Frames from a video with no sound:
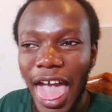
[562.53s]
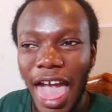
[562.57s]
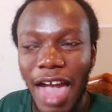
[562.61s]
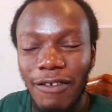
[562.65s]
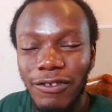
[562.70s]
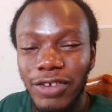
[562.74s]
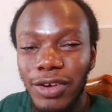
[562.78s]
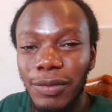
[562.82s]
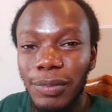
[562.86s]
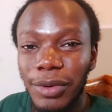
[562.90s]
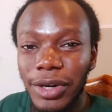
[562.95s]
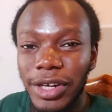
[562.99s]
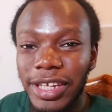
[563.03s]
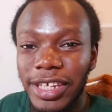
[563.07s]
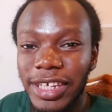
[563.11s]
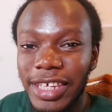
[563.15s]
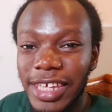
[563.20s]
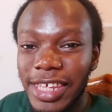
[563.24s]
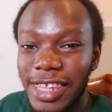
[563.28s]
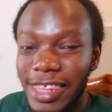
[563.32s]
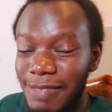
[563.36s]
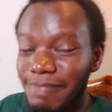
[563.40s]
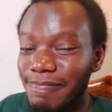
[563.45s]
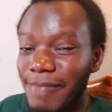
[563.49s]

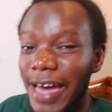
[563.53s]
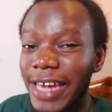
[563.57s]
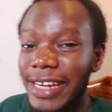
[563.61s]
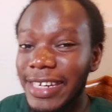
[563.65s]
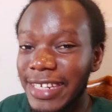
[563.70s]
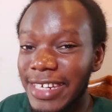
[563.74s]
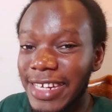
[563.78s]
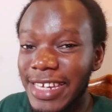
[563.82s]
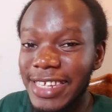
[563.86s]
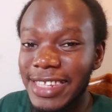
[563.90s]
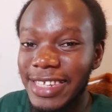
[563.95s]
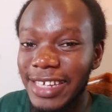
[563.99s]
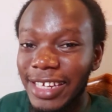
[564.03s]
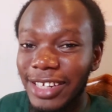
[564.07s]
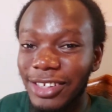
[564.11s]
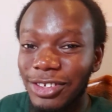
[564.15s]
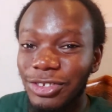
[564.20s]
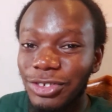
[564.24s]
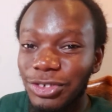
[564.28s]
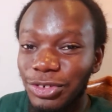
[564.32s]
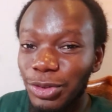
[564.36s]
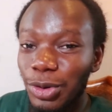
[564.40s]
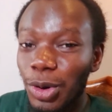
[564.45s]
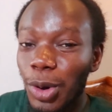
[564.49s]
everybody is
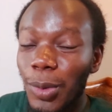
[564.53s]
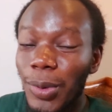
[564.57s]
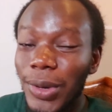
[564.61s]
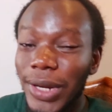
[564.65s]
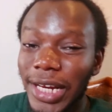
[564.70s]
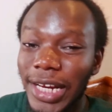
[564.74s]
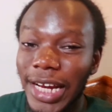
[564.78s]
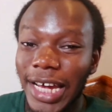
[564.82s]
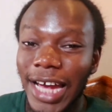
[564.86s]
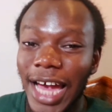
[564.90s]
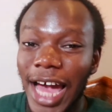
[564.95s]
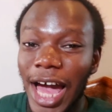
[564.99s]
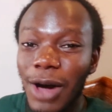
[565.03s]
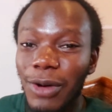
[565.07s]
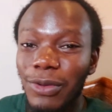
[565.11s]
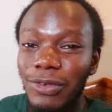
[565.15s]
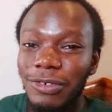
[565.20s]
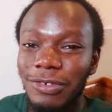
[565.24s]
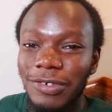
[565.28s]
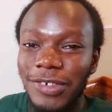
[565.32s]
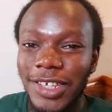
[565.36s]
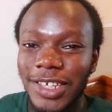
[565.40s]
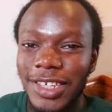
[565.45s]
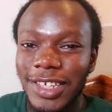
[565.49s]
mandated to open an
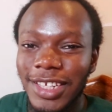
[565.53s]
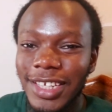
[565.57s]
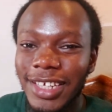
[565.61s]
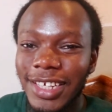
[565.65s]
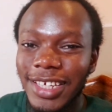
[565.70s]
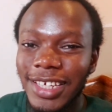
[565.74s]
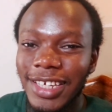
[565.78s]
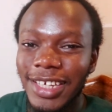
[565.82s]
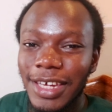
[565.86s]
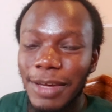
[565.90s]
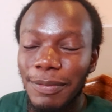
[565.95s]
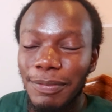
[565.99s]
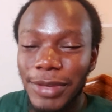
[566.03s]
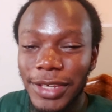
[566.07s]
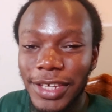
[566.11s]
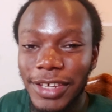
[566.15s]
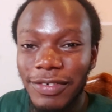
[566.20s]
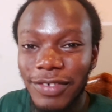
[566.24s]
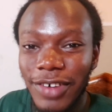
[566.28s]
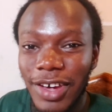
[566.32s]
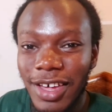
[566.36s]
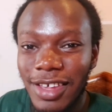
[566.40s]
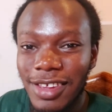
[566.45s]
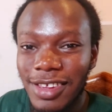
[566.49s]
account with
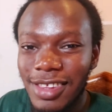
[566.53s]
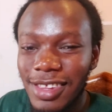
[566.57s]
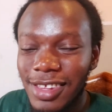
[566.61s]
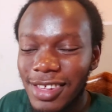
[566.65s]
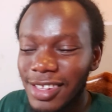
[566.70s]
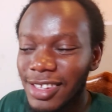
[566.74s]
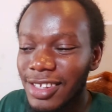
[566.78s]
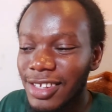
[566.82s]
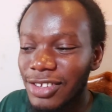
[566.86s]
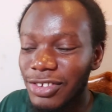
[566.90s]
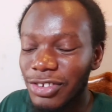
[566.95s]
PiggyVest.